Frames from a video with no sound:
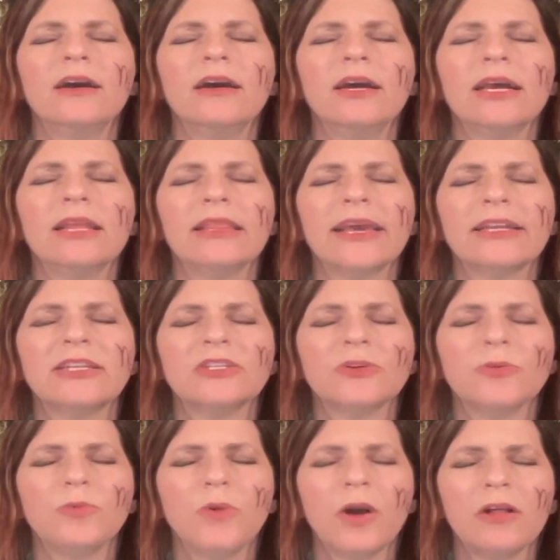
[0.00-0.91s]
I'd like
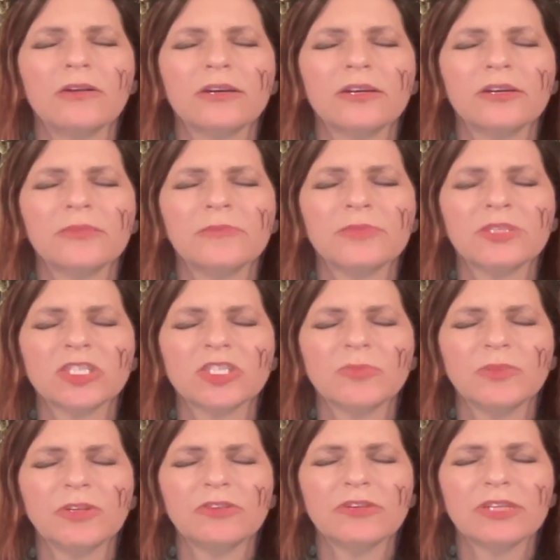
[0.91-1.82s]
to welcome
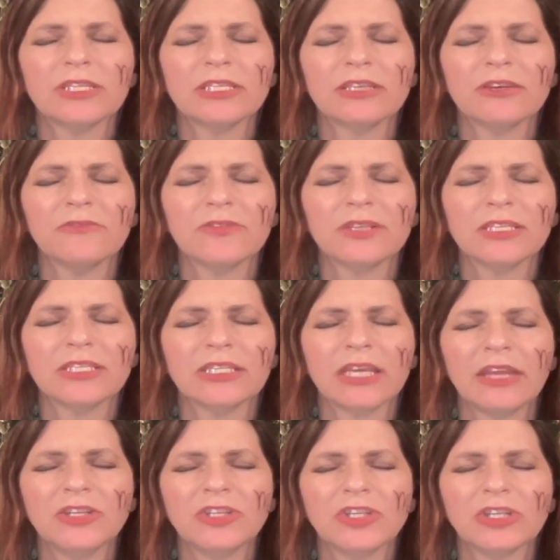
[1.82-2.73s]
spirits of the
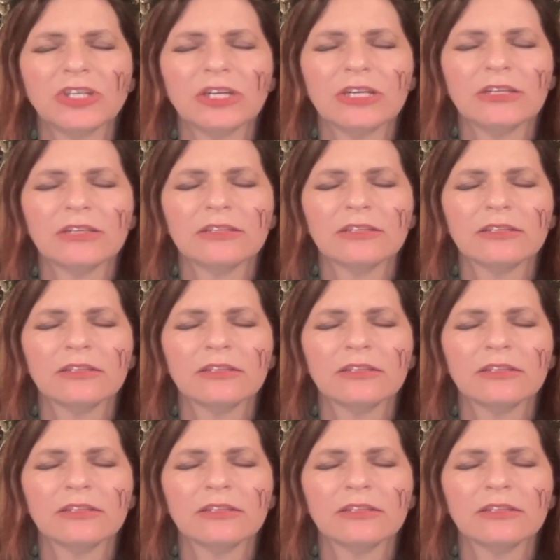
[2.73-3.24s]
center,